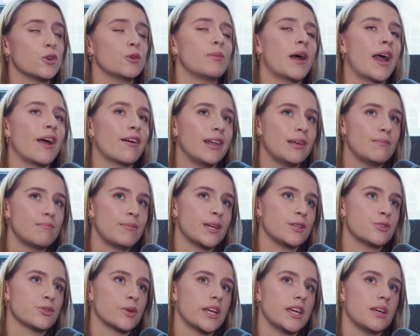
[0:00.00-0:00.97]
called
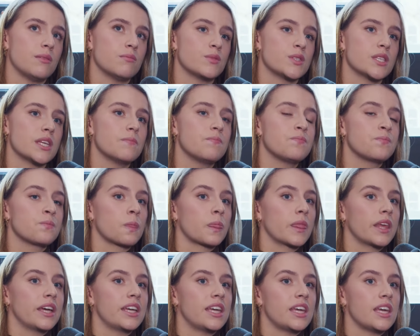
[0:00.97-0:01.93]
Paralympic Dreams.
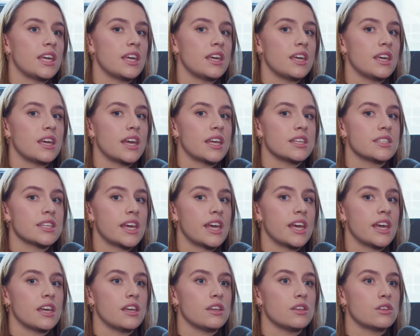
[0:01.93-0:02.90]
He is
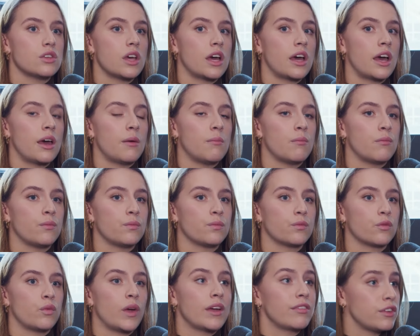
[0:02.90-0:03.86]
a
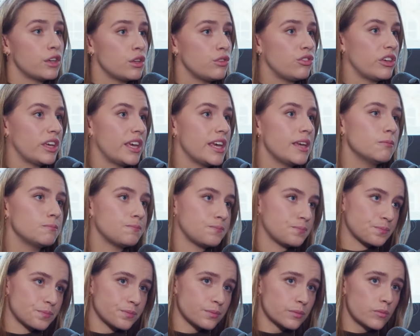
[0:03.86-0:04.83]
refugee,
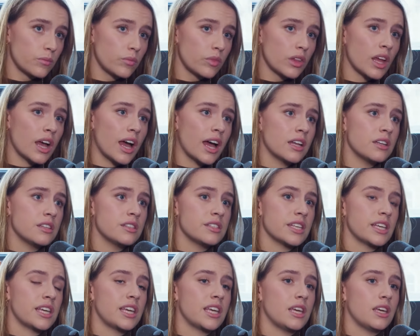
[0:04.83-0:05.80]
and
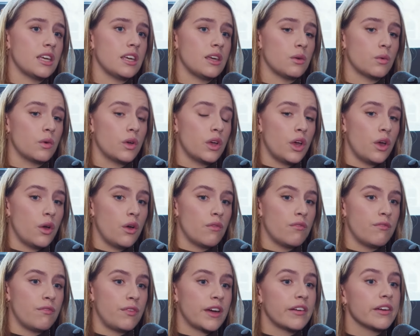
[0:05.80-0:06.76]
he
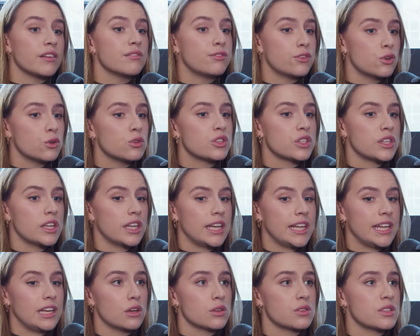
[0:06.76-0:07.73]
very
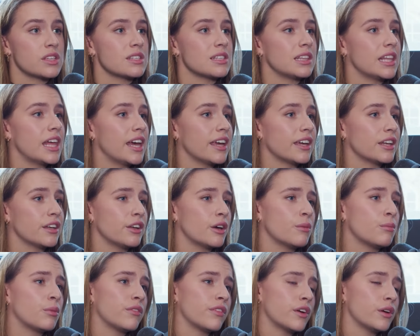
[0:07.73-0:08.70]
unfortunately lost his leg in an
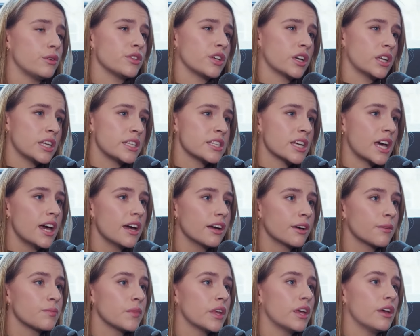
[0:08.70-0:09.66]
unprovoked gun attack.